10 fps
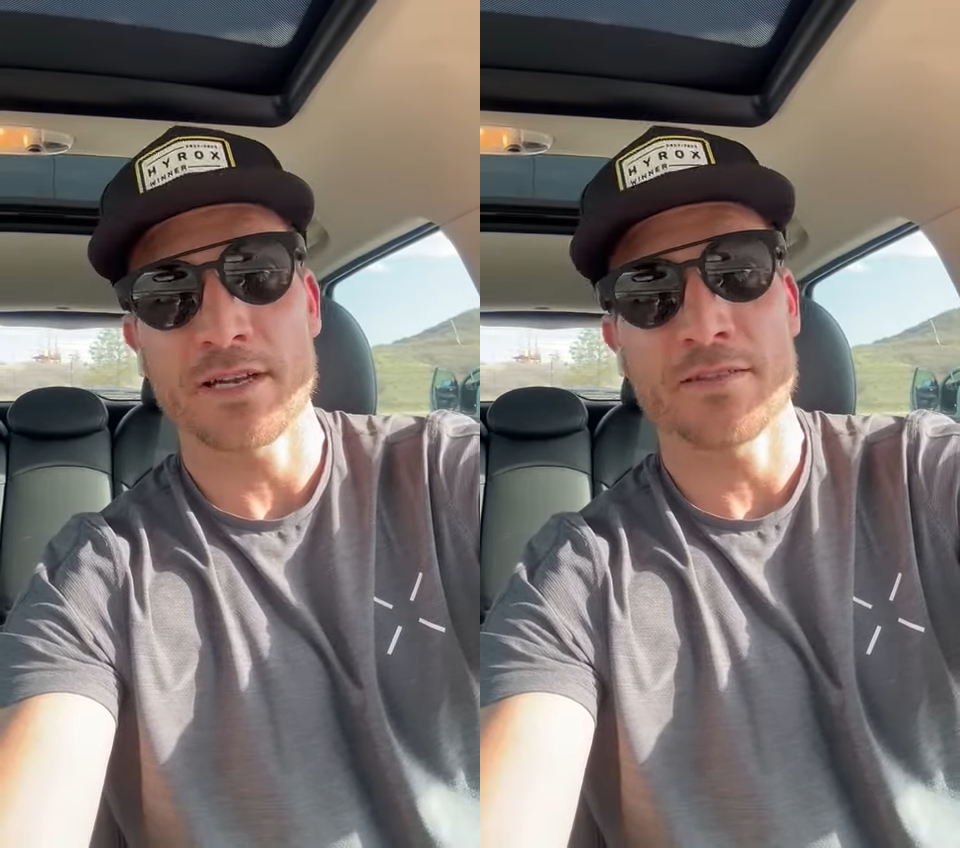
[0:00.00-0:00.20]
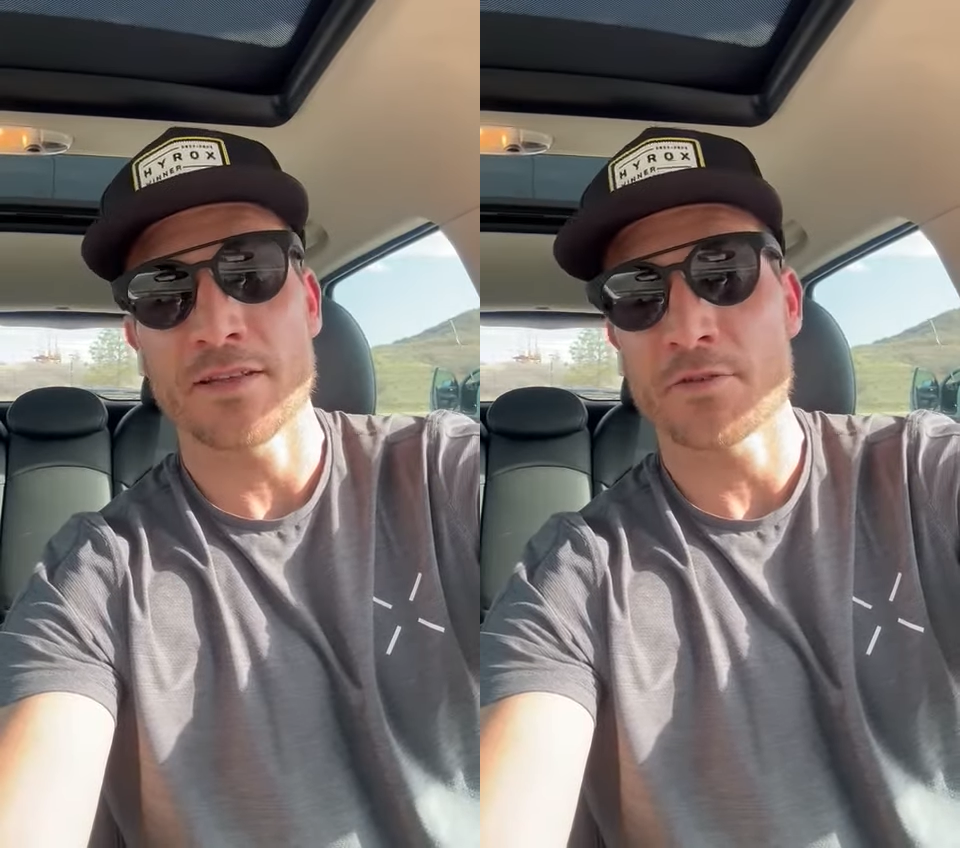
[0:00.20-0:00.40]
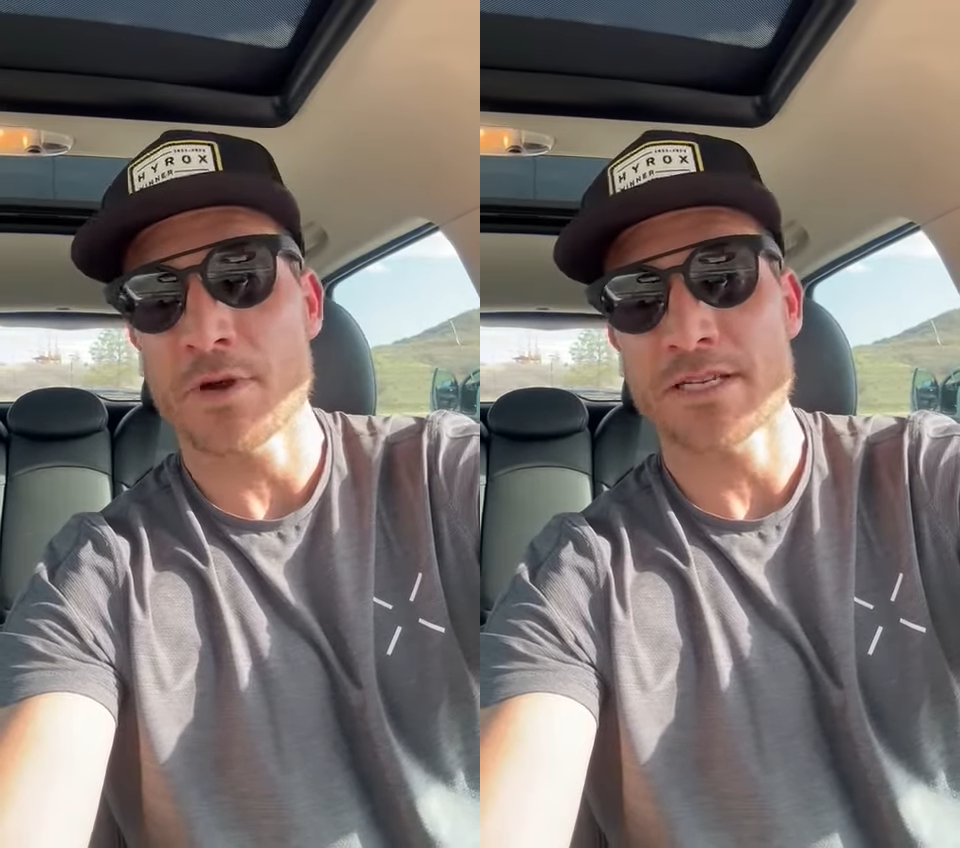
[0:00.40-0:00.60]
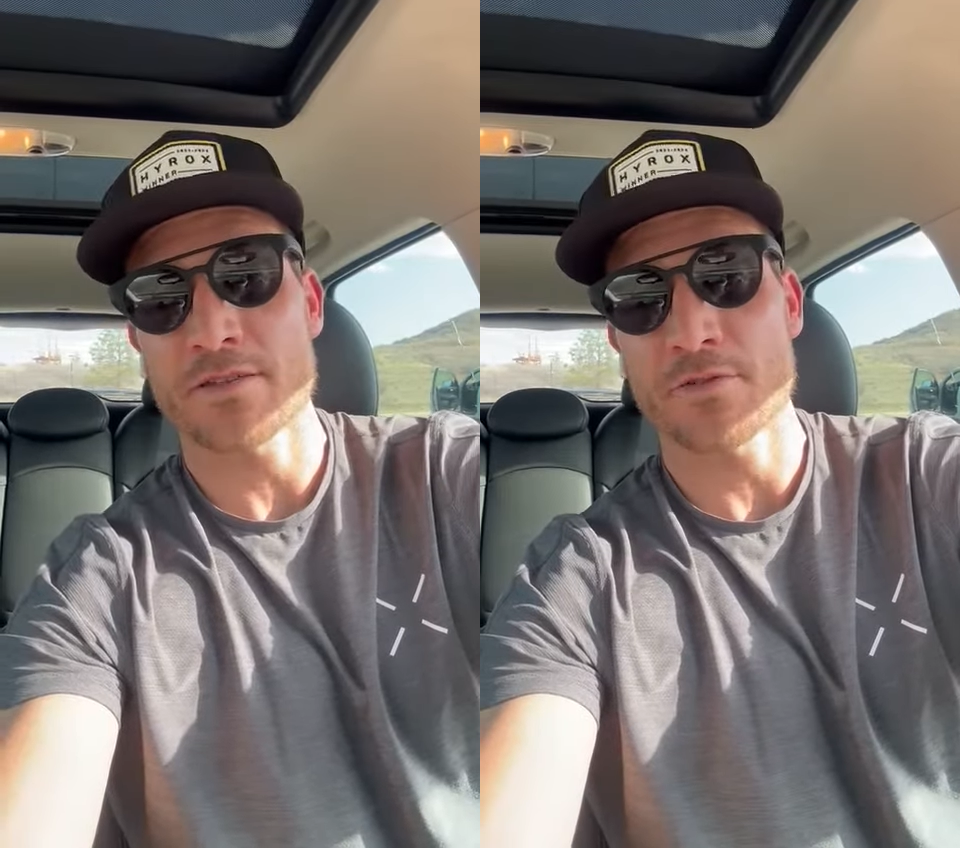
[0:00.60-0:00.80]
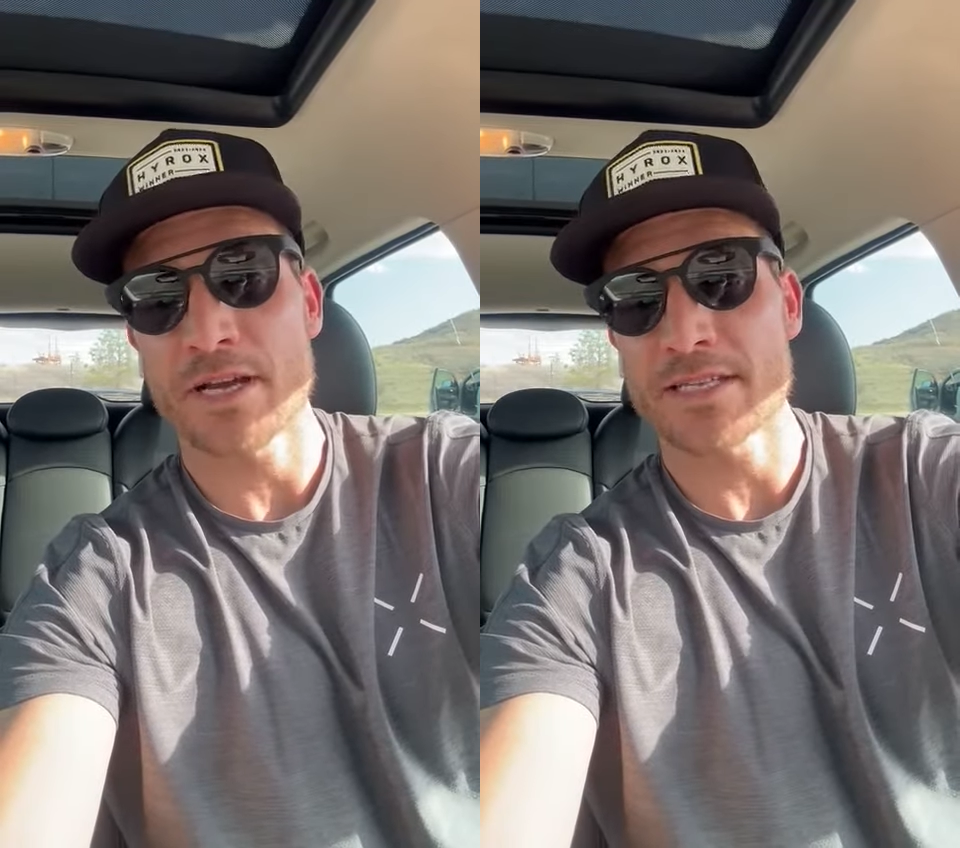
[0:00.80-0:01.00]
And then the rest
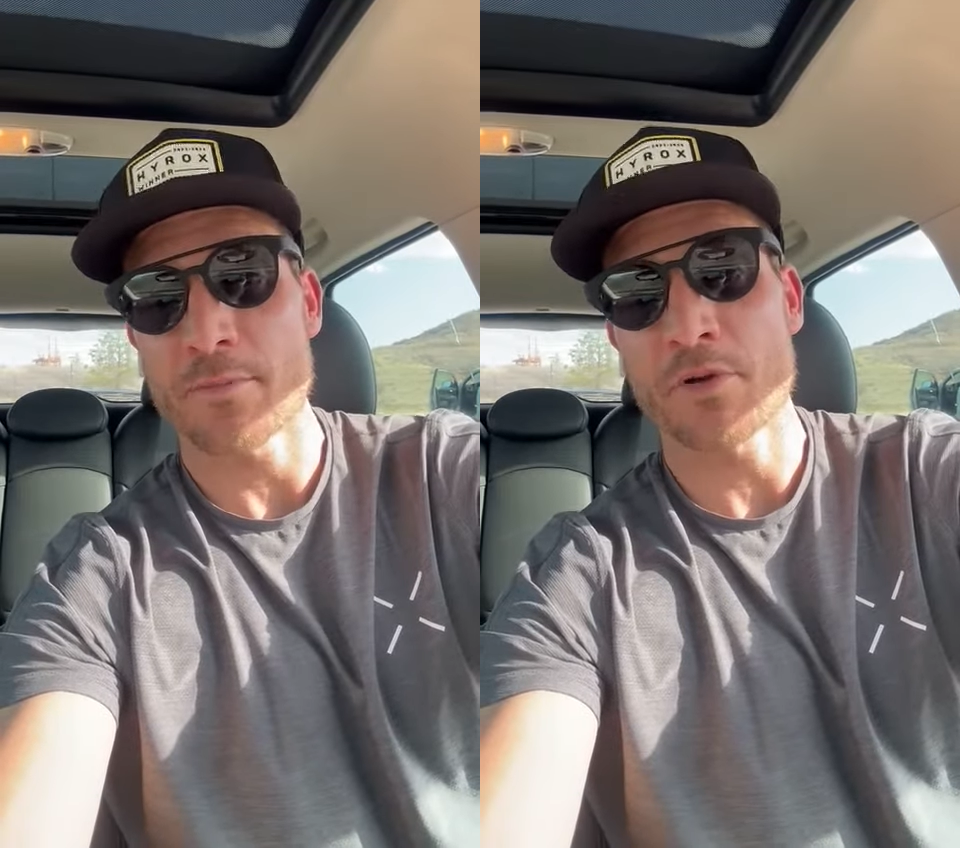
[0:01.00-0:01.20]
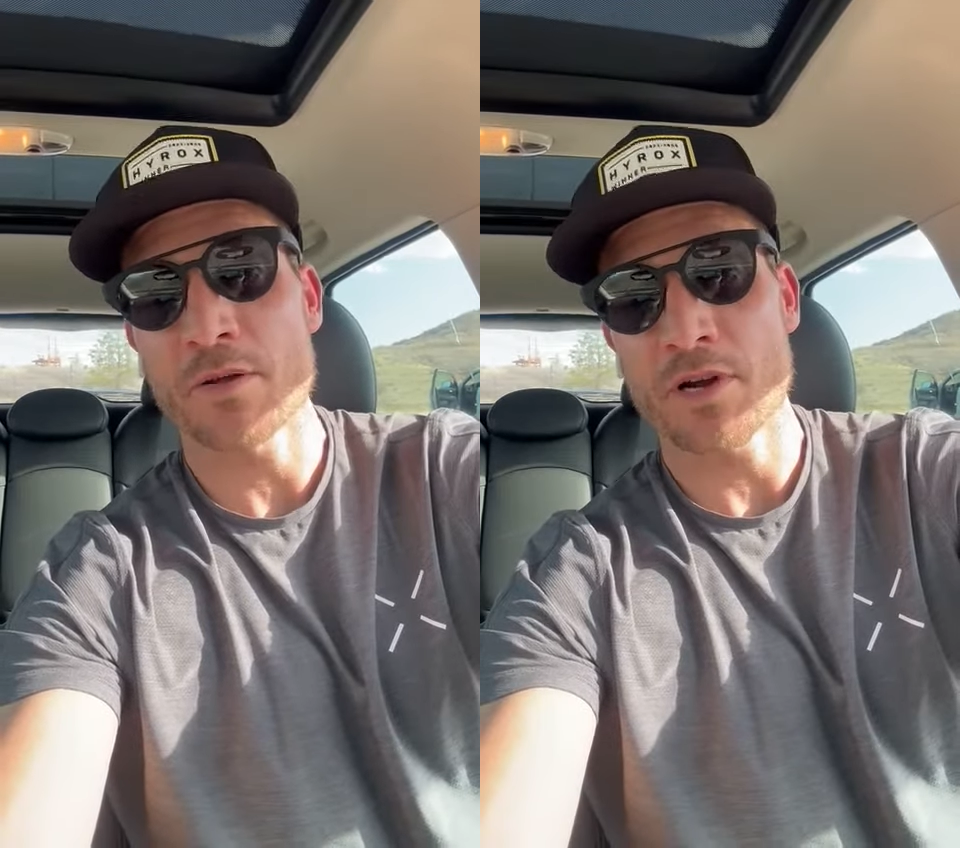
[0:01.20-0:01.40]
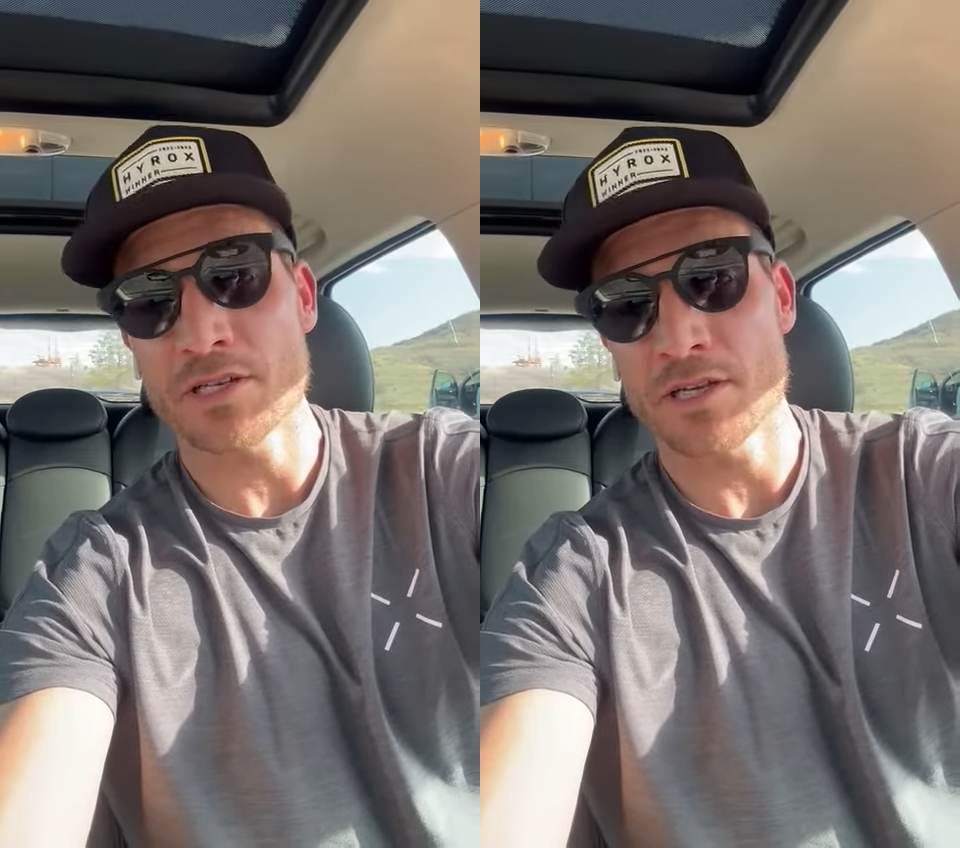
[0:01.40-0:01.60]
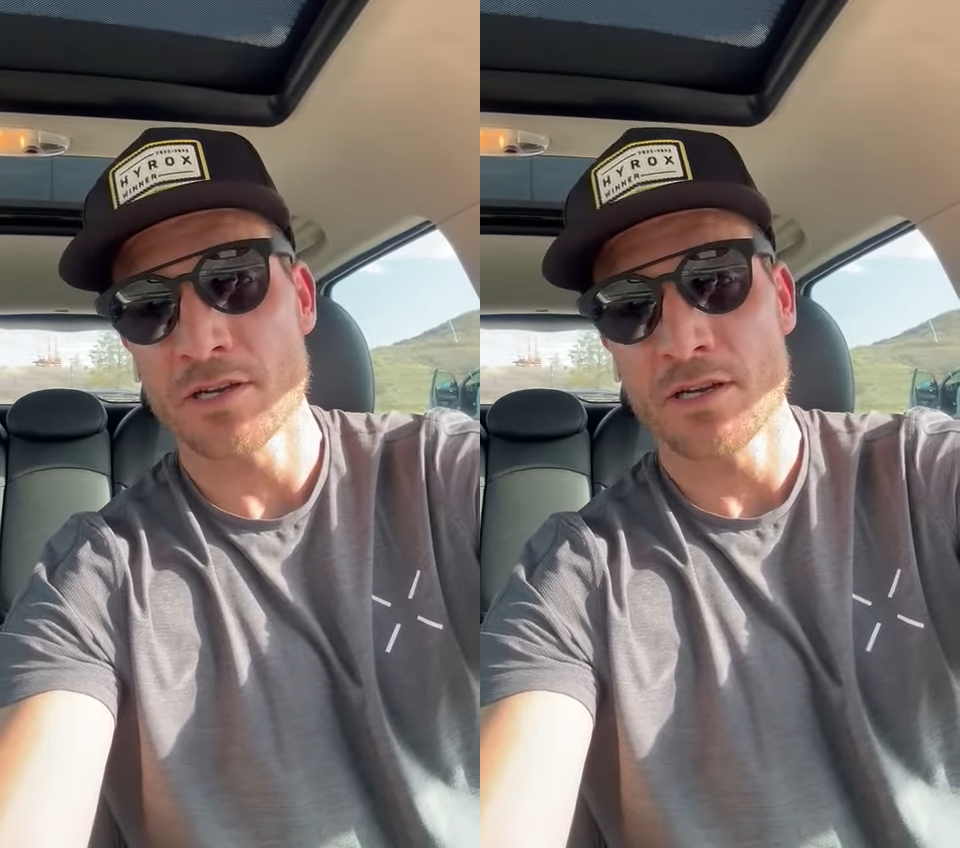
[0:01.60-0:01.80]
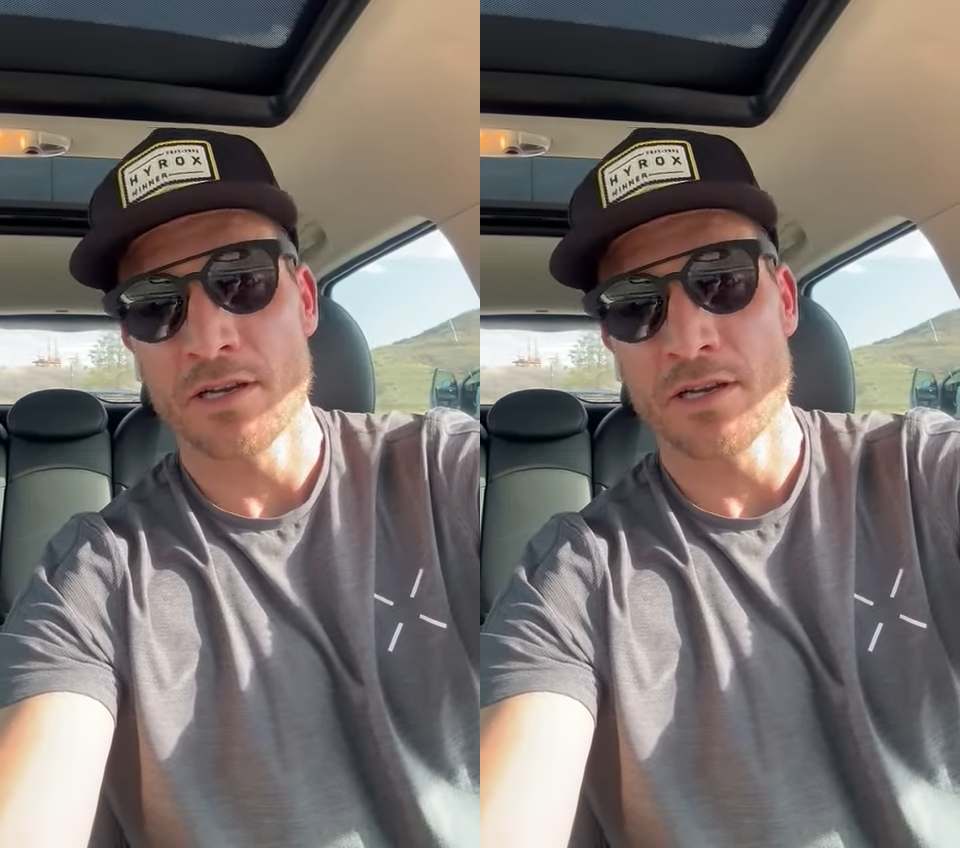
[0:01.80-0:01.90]
of the race, I pretty much